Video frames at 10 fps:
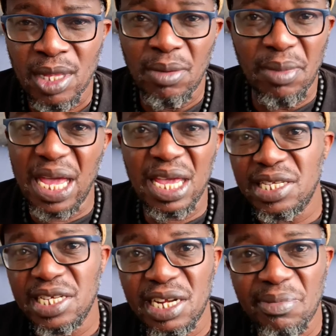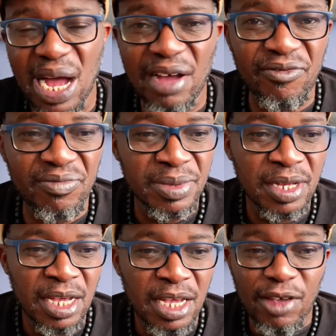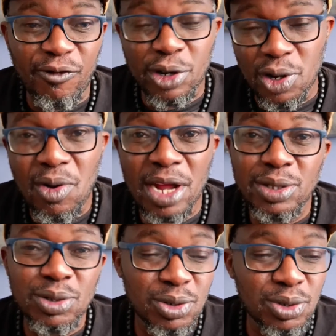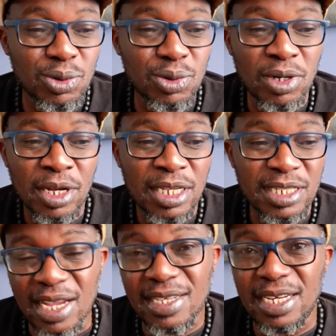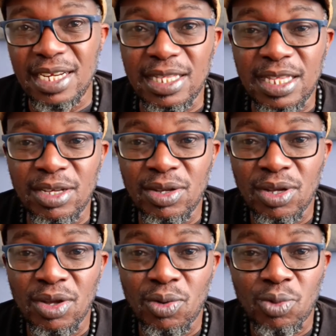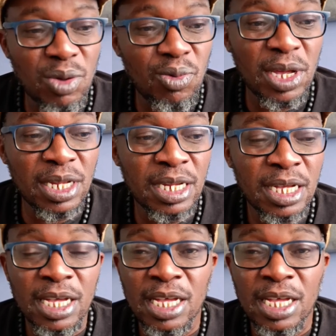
My age and above. If we don't want you to change anything, we will